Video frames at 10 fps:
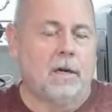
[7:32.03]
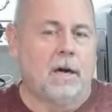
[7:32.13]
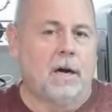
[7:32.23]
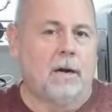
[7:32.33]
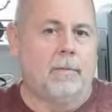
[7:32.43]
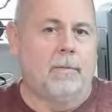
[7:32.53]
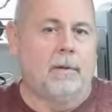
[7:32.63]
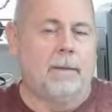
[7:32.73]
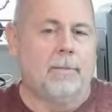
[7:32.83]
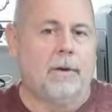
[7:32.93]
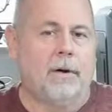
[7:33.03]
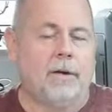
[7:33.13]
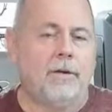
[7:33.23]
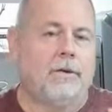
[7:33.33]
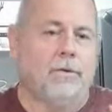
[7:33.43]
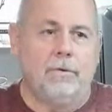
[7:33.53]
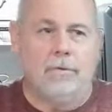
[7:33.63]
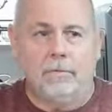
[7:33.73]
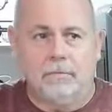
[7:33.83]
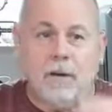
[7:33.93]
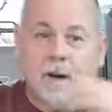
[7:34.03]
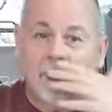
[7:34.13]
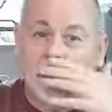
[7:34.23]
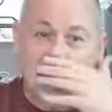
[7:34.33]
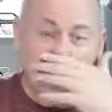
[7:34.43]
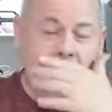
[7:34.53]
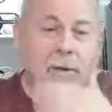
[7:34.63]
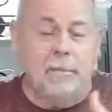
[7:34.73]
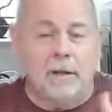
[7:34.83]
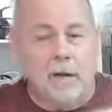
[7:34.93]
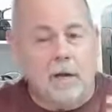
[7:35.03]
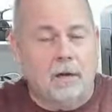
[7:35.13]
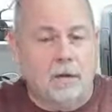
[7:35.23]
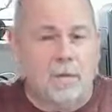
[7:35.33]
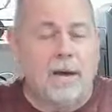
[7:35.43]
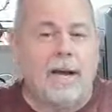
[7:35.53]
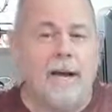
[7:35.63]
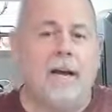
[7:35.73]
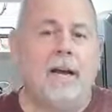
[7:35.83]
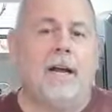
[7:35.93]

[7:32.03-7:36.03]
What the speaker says: I'm going to talk to a few people along the way,